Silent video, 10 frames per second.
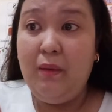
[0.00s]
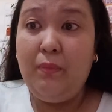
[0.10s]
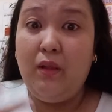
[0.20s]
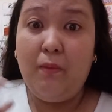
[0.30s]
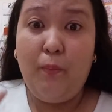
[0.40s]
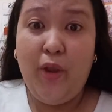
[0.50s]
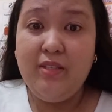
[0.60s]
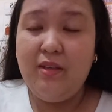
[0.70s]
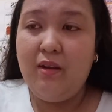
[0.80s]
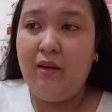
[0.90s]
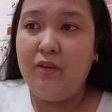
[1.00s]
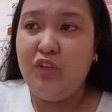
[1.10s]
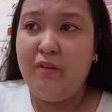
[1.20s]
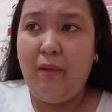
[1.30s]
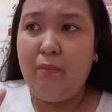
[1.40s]
People are praising her.
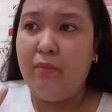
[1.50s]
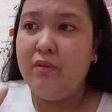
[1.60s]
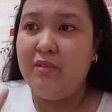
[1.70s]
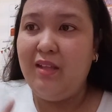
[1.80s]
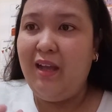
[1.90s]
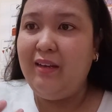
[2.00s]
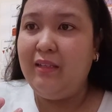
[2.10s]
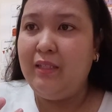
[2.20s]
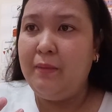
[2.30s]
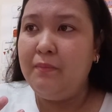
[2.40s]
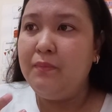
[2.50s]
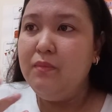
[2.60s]
She remembers that. And then,